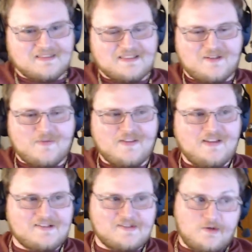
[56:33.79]
So if he
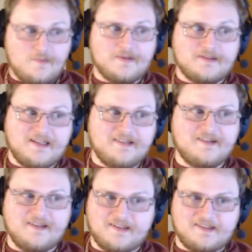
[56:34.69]
likes super dead
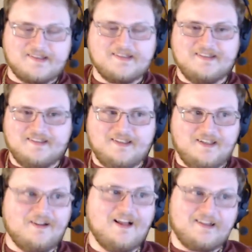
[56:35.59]
things,
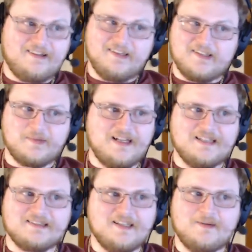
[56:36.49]
he'll like this. But
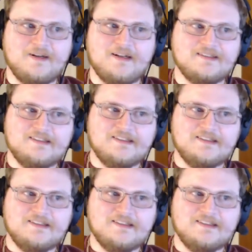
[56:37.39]
I'll tell you what,